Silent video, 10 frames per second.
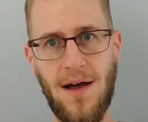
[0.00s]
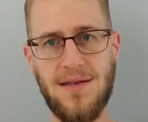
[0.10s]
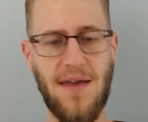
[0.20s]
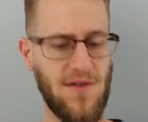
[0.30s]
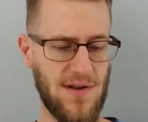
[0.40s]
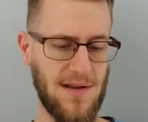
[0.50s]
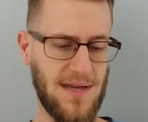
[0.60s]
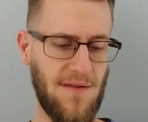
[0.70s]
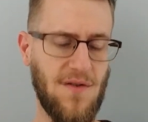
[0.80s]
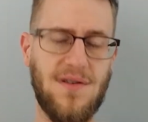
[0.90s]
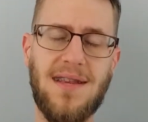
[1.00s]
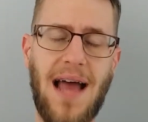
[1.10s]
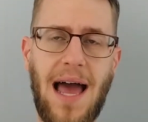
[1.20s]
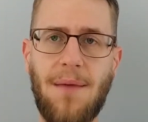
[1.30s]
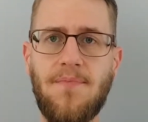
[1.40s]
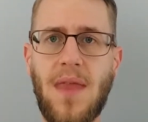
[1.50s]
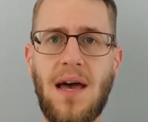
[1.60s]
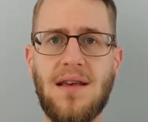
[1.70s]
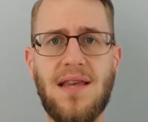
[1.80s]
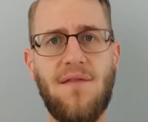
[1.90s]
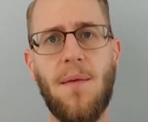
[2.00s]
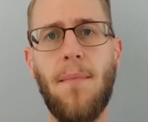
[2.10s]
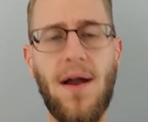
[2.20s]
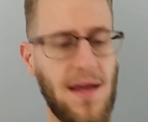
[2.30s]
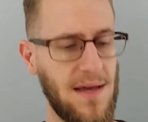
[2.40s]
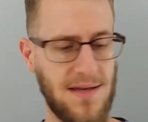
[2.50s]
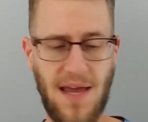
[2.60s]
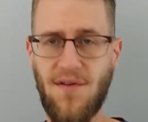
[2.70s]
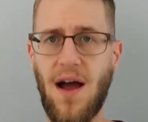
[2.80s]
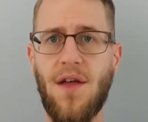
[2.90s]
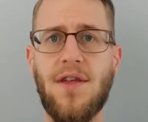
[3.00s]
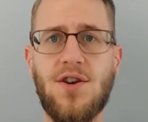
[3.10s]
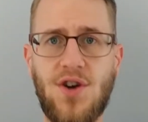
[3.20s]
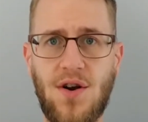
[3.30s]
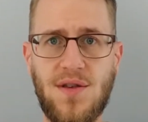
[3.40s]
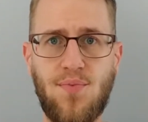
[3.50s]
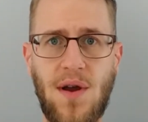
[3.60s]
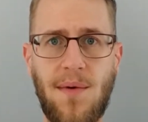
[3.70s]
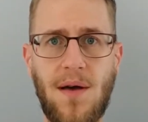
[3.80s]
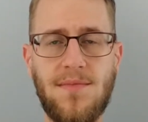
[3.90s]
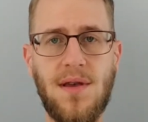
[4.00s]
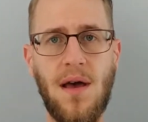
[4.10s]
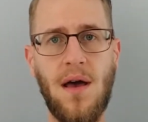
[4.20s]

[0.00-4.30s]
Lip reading: Save your time, save your money, save your health insurance premiums,